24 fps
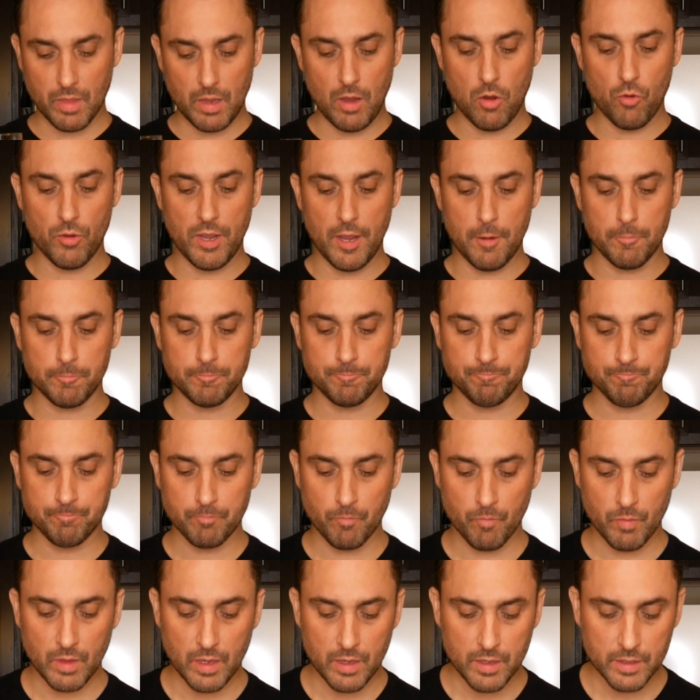Oh yeah.
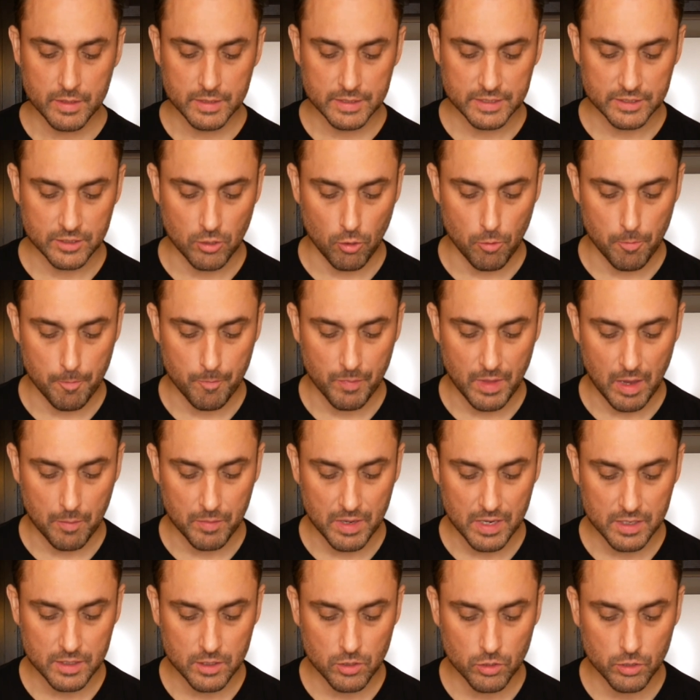So I'm
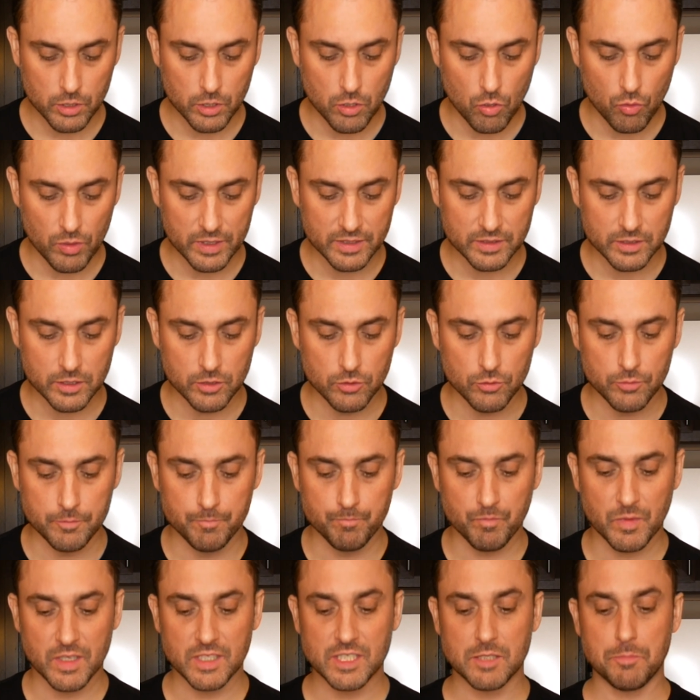not going to go into
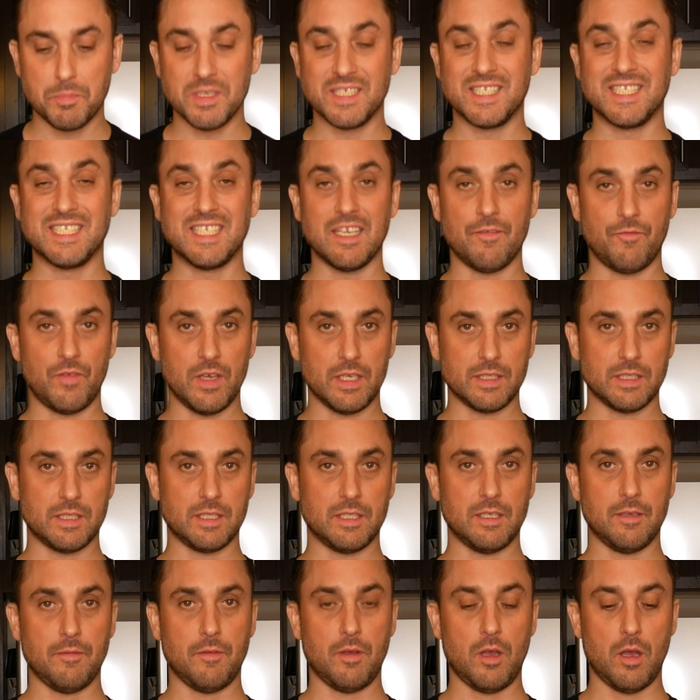specifics
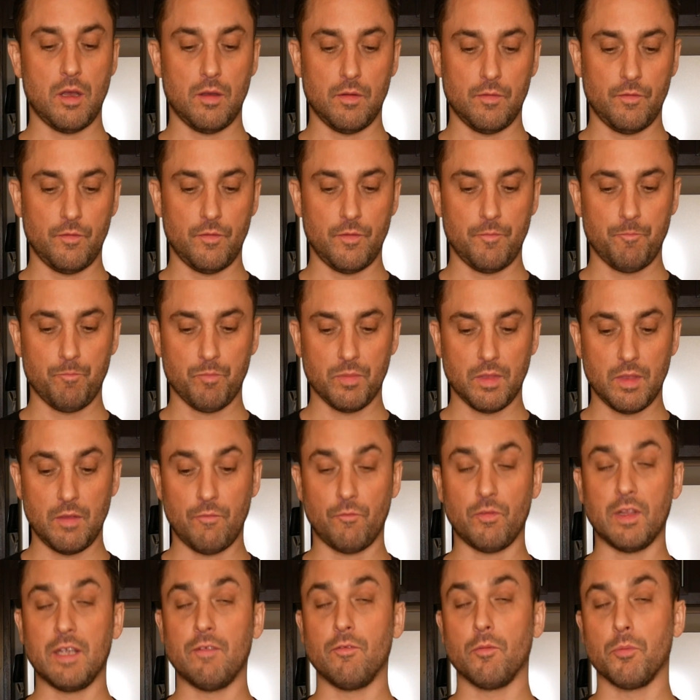of the
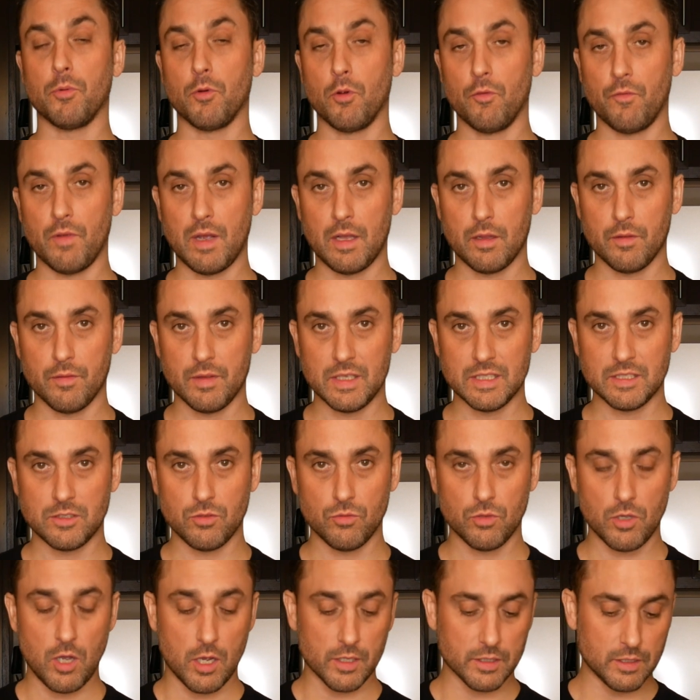flavor profile of these two
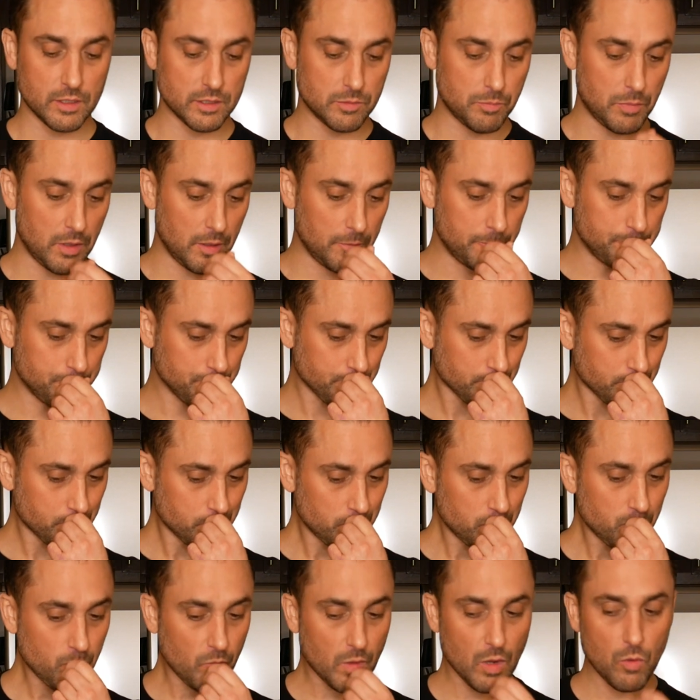cocktails, but
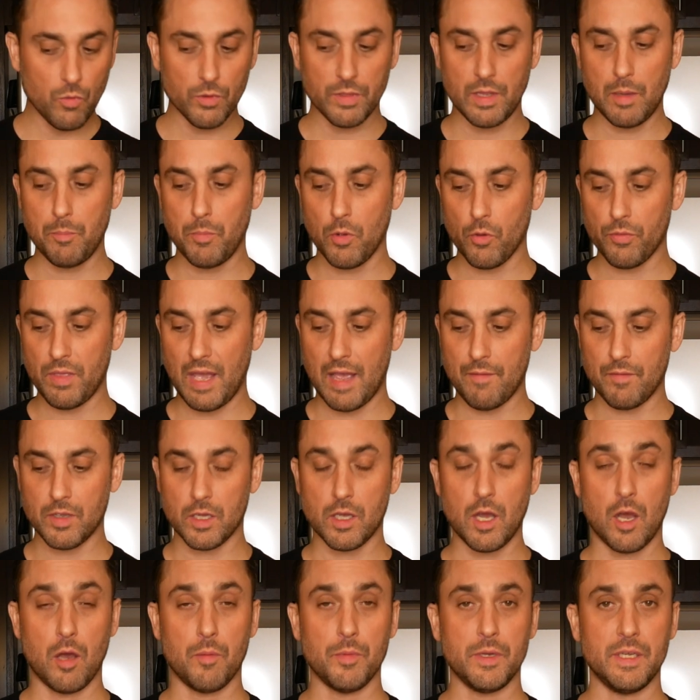what they both have in
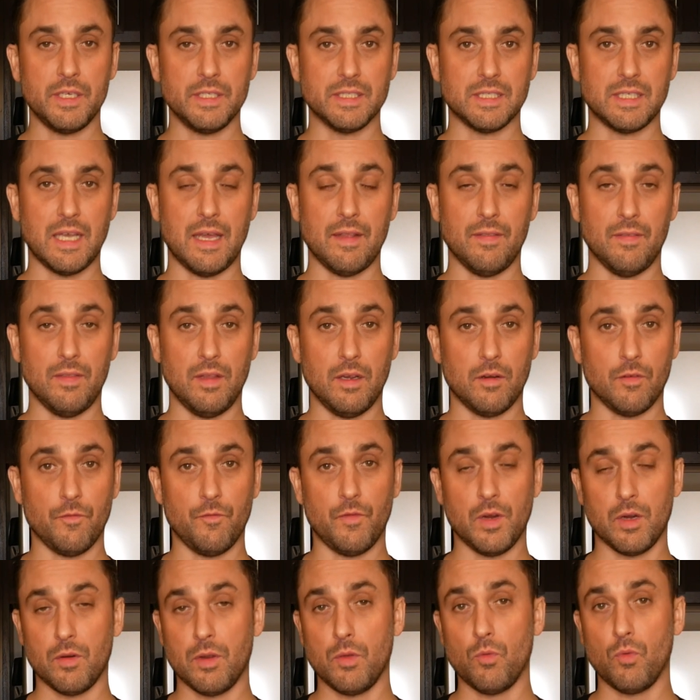common is that they're
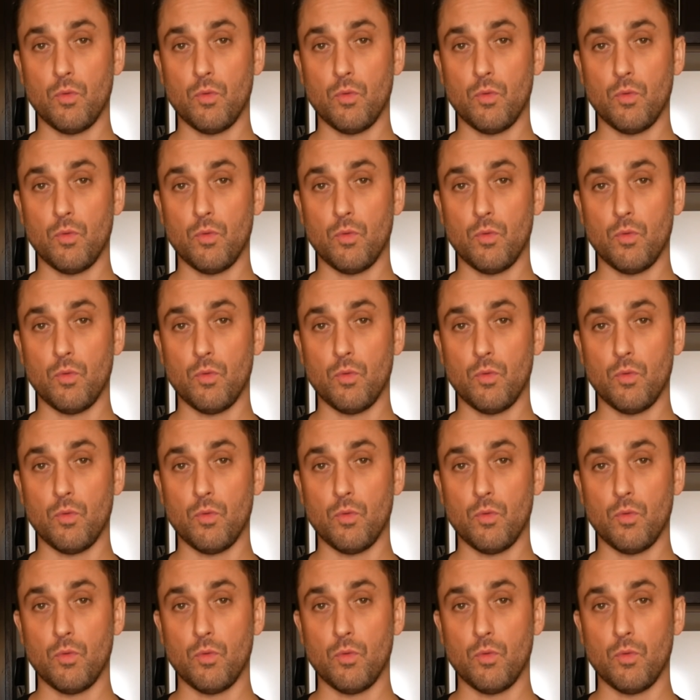very